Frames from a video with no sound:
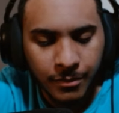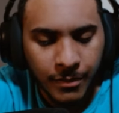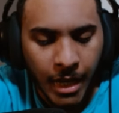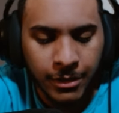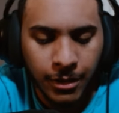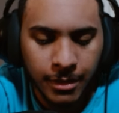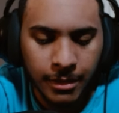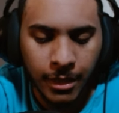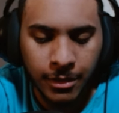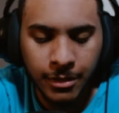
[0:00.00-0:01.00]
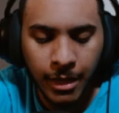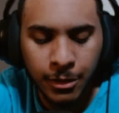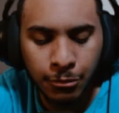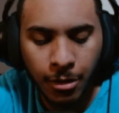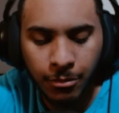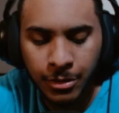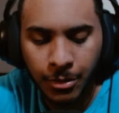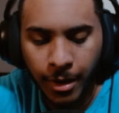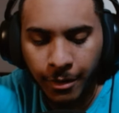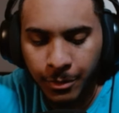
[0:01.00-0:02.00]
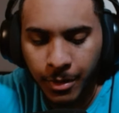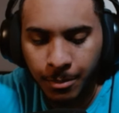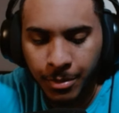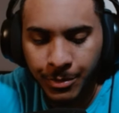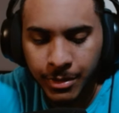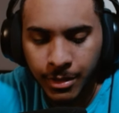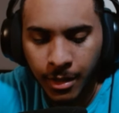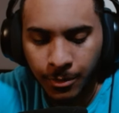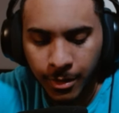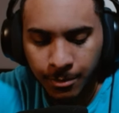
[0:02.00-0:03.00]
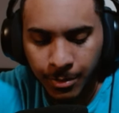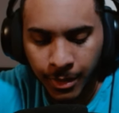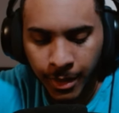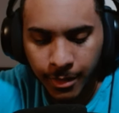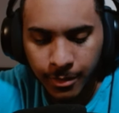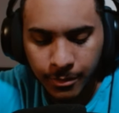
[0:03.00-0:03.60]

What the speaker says: It's hard to tell because like you don't ever want to put him in slot 1, but like